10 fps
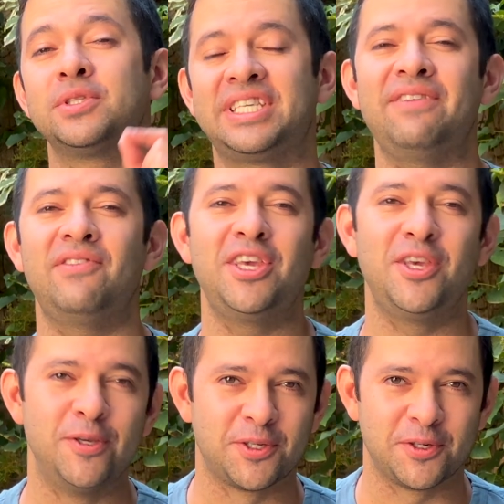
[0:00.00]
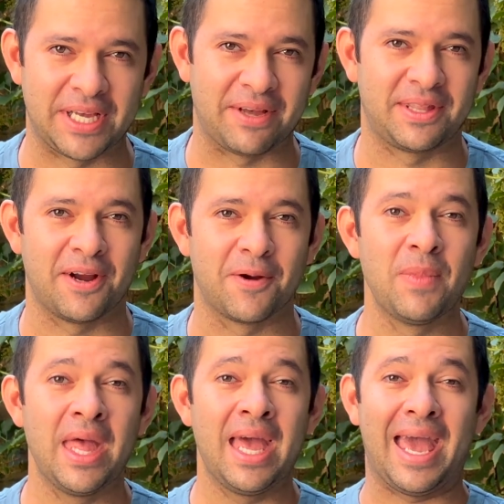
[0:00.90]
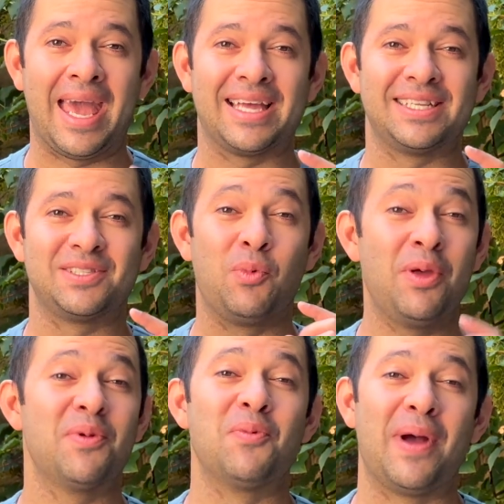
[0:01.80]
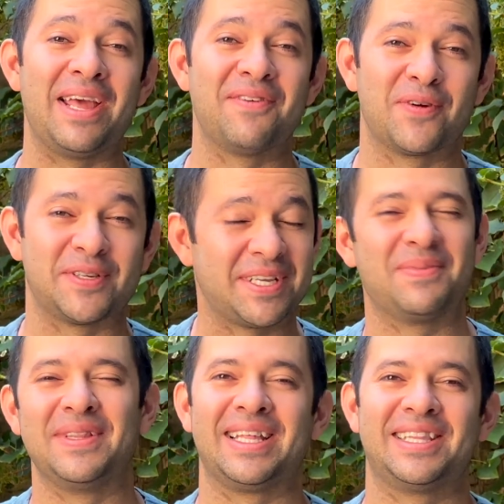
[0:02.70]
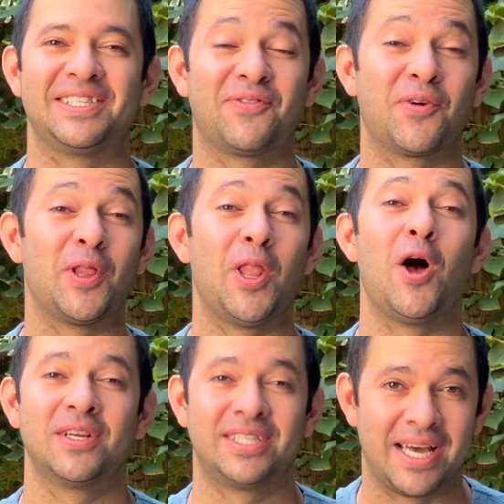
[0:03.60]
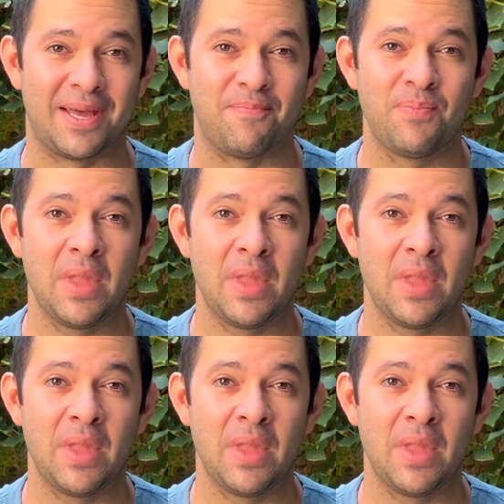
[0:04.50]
TV users out there, and we've been waiting for something like this for a long time.